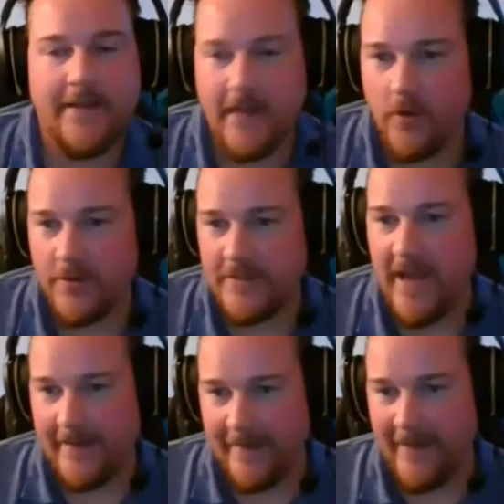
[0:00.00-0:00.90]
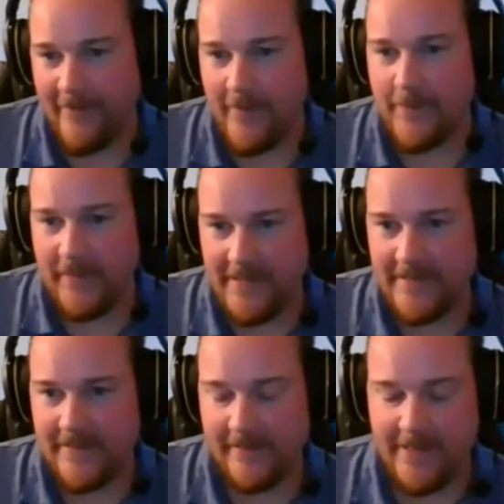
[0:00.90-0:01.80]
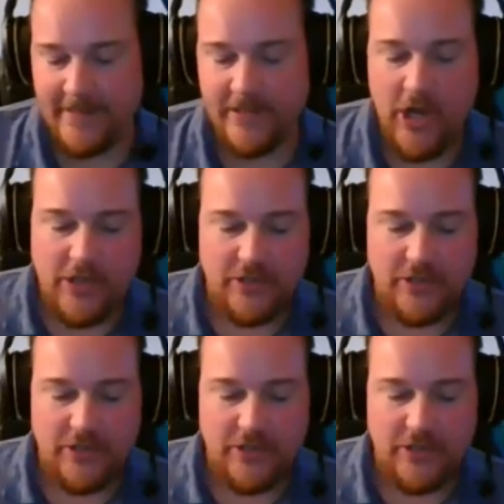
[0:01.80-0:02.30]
like that old saying, if it bleeds, it leads.